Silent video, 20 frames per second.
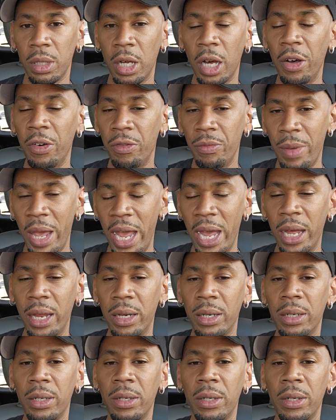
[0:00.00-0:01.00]
of
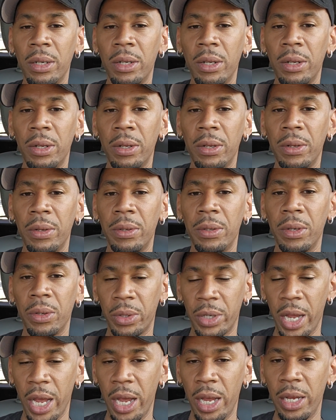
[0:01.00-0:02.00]
man,
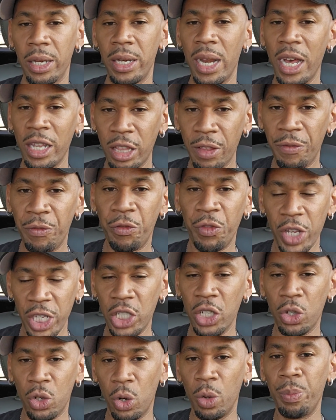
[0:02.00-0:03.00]
okay, not the
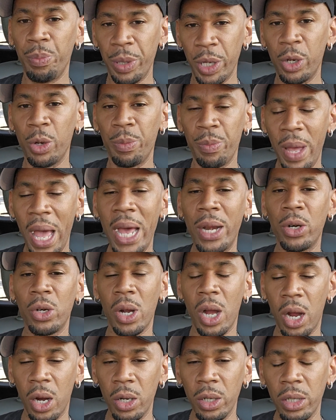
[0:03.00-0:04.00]
physical pitter-patter
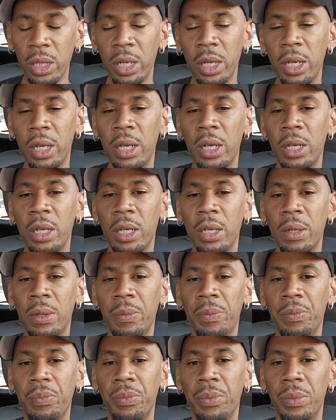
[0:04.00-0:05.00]
heart.
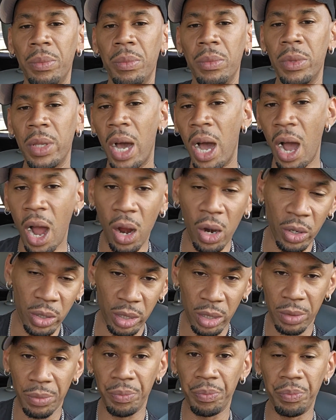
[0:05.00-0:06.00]
The heart
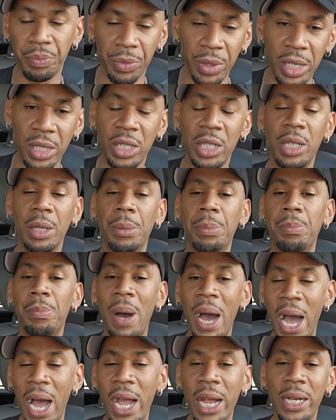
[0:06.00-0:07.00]
is the
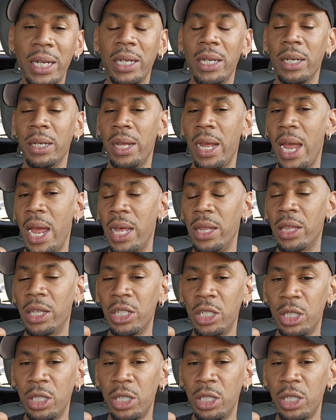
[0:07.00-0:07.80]
mind and the